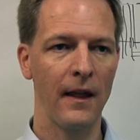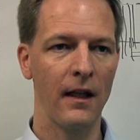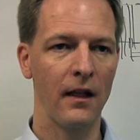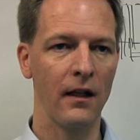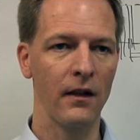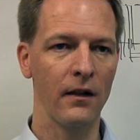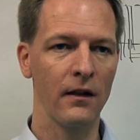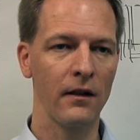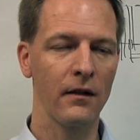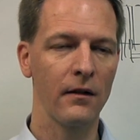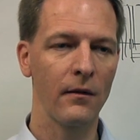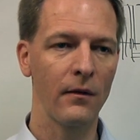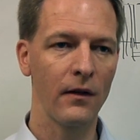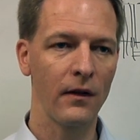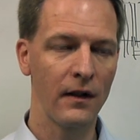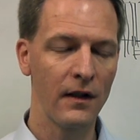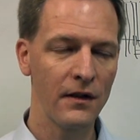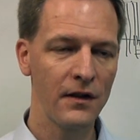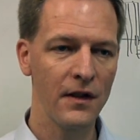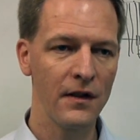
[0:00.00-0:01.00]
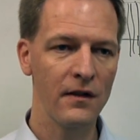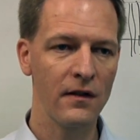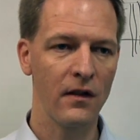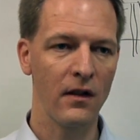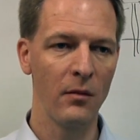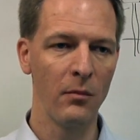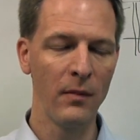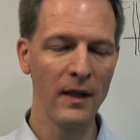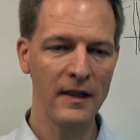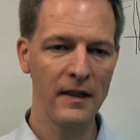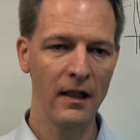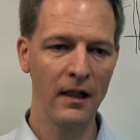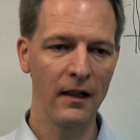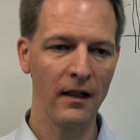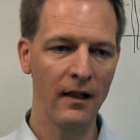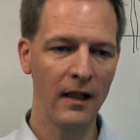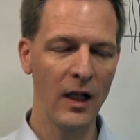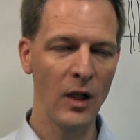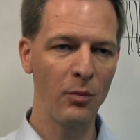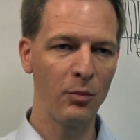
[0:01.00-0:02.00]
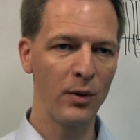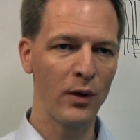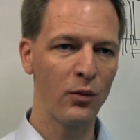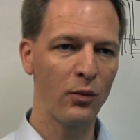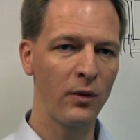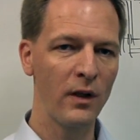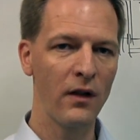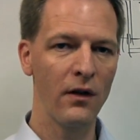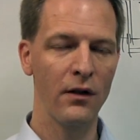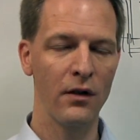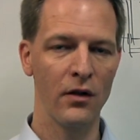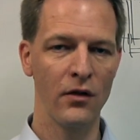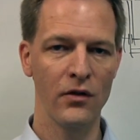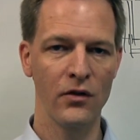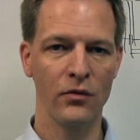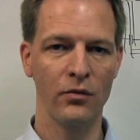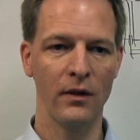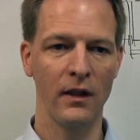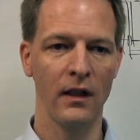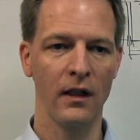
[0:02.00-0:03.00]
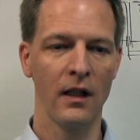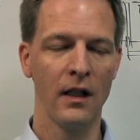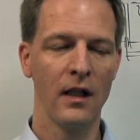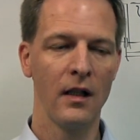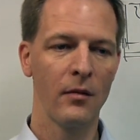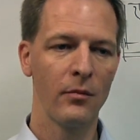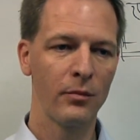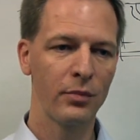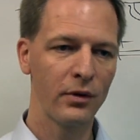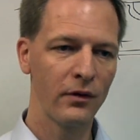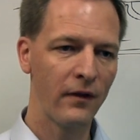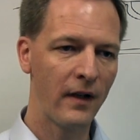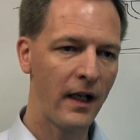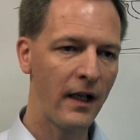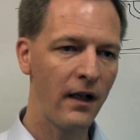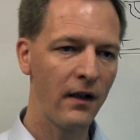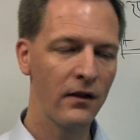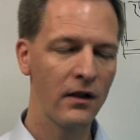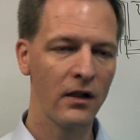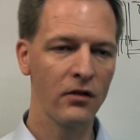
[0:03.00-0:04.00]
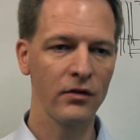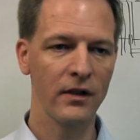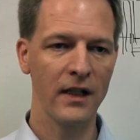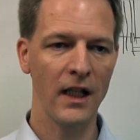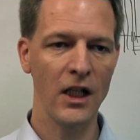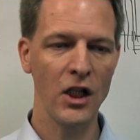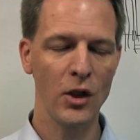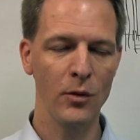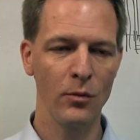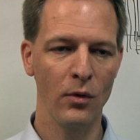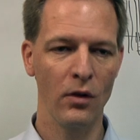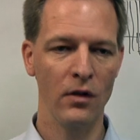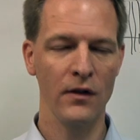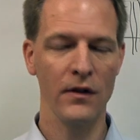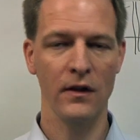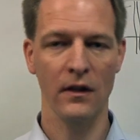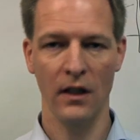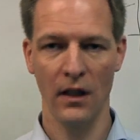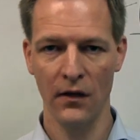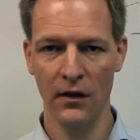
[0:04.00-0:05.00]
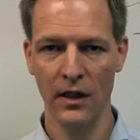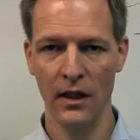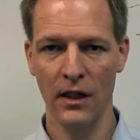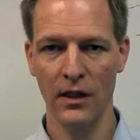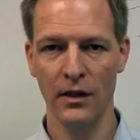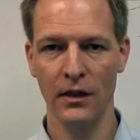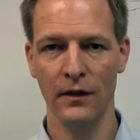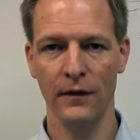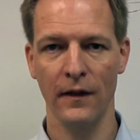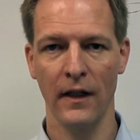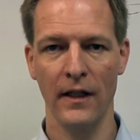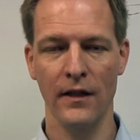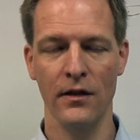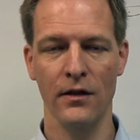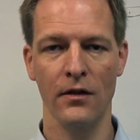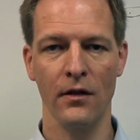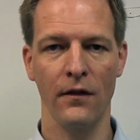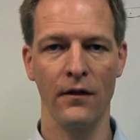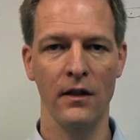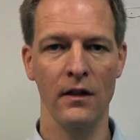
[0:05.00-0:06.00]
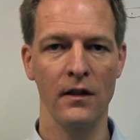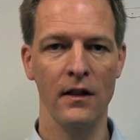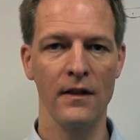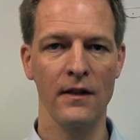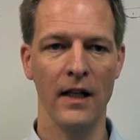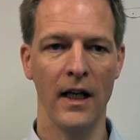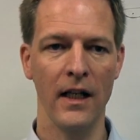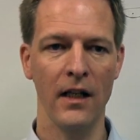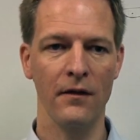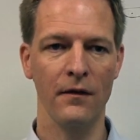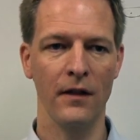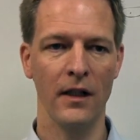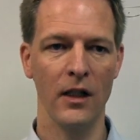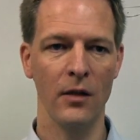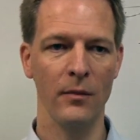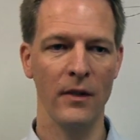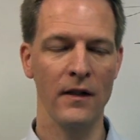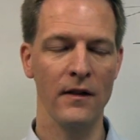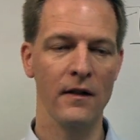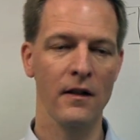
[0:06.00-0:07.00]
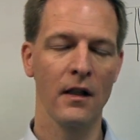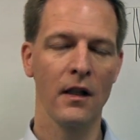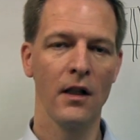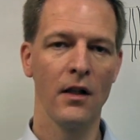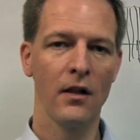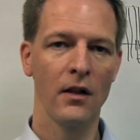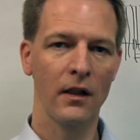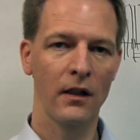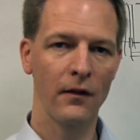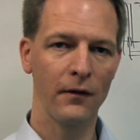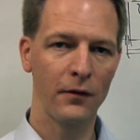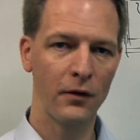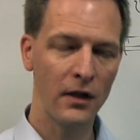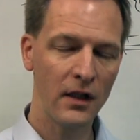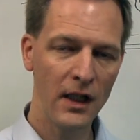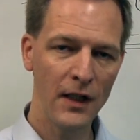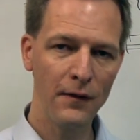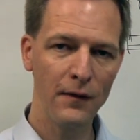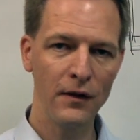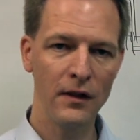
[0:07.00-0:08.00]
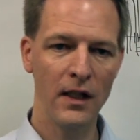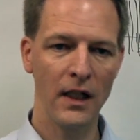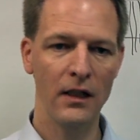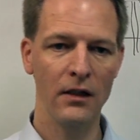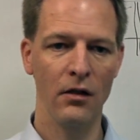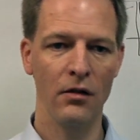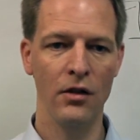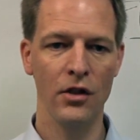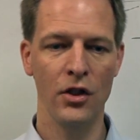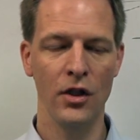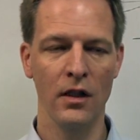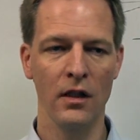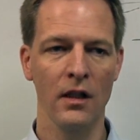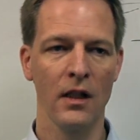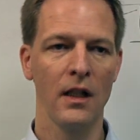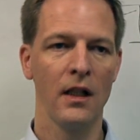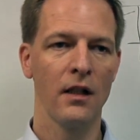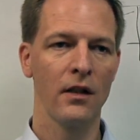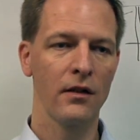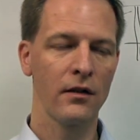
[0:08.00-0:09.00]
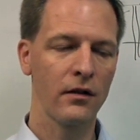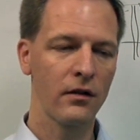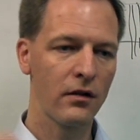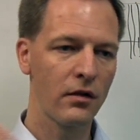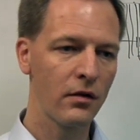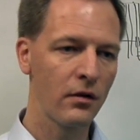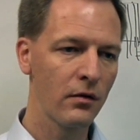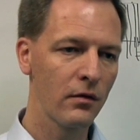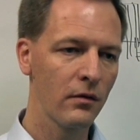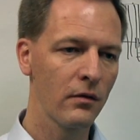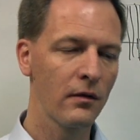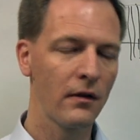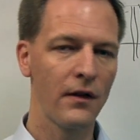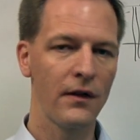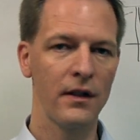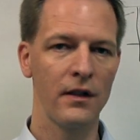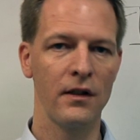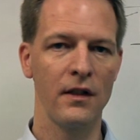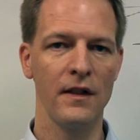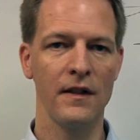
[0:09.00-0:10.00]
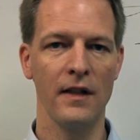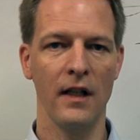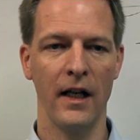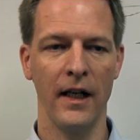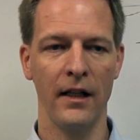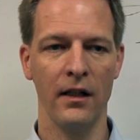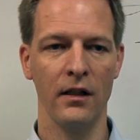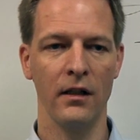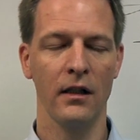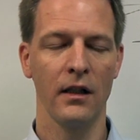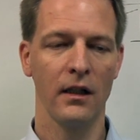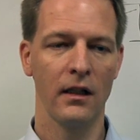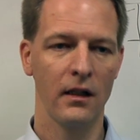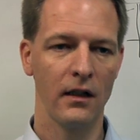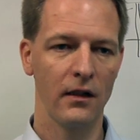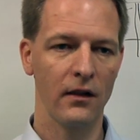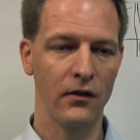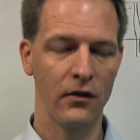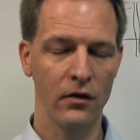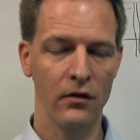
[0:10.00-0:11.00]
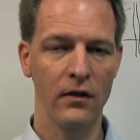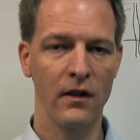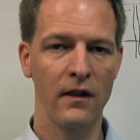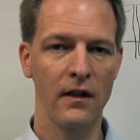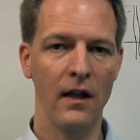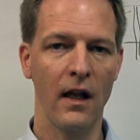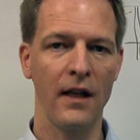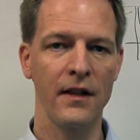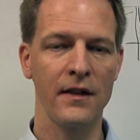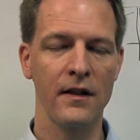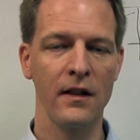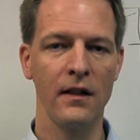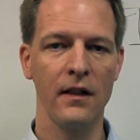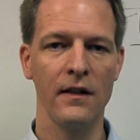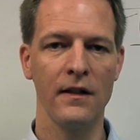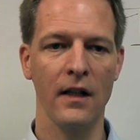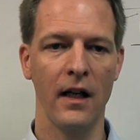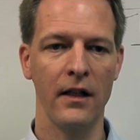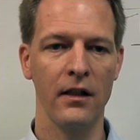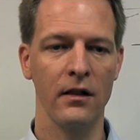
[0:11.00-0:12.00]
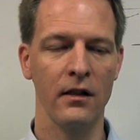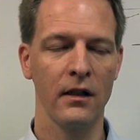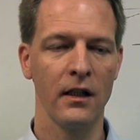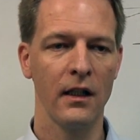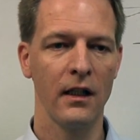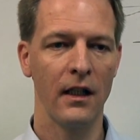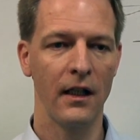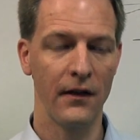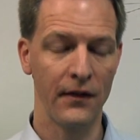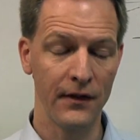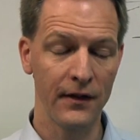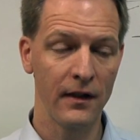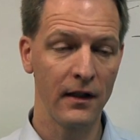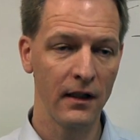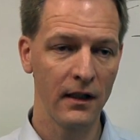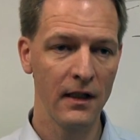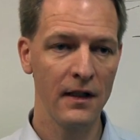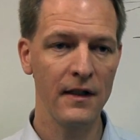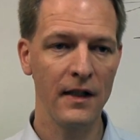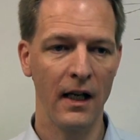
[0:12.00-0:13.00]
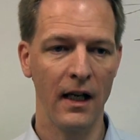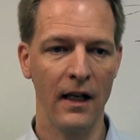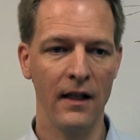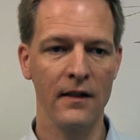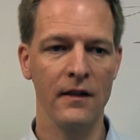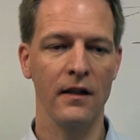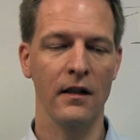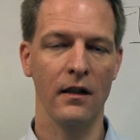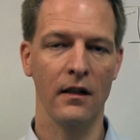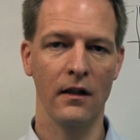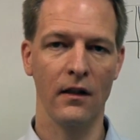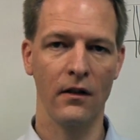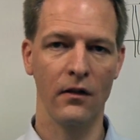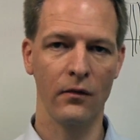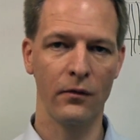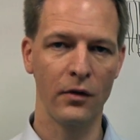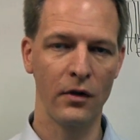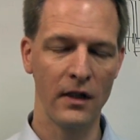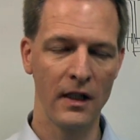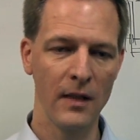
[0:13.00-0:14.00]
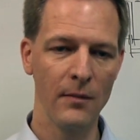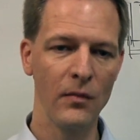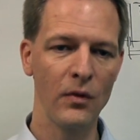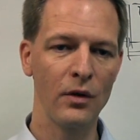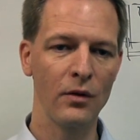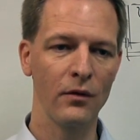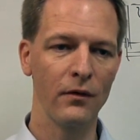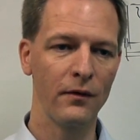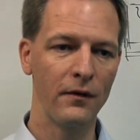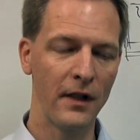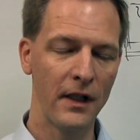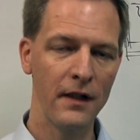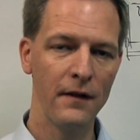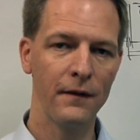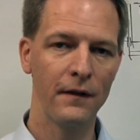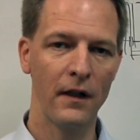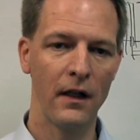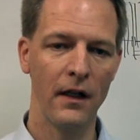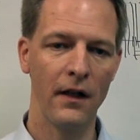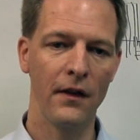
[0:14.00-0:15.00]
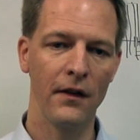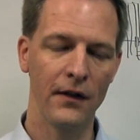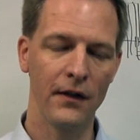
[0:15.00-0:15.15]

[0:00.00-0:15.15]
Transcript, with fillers: and this is the missing link between those three: providing degradation models in the interfaces of the design environments for a given technology to the designer, to the IC designer, at his hands, for him to verify